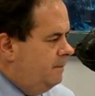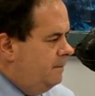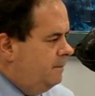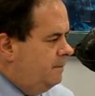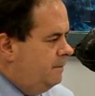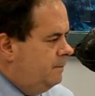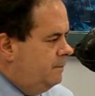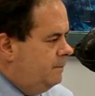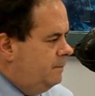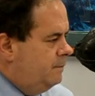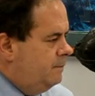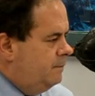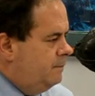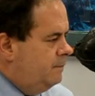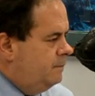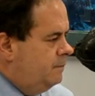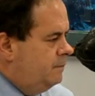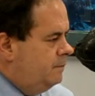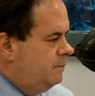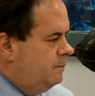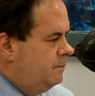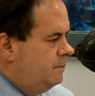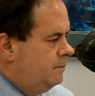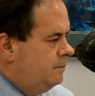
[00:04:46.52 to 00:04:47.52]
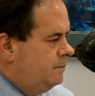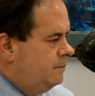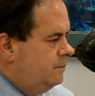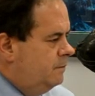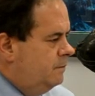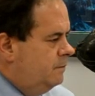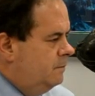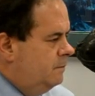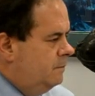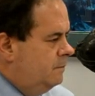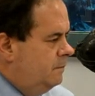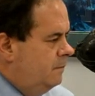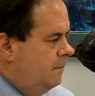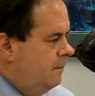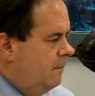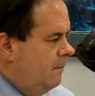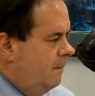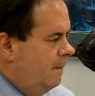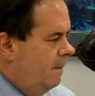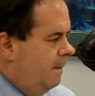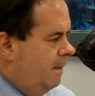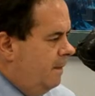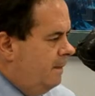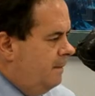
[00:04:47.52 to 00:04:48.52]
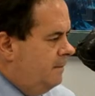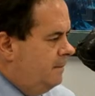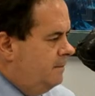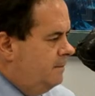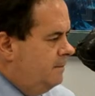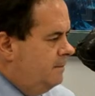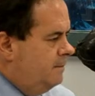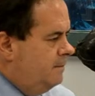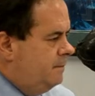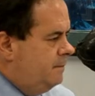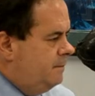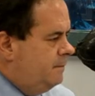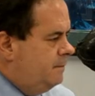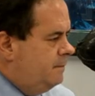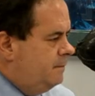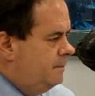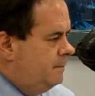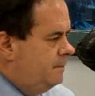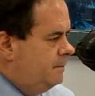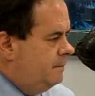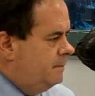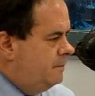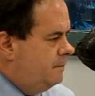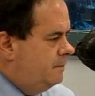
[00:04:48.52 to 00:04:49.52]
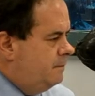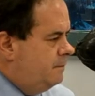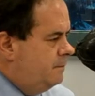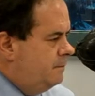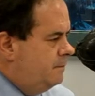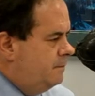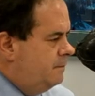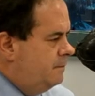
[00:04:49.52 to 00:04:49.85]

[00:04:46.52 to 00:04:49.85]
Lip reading: This person isn't speaking.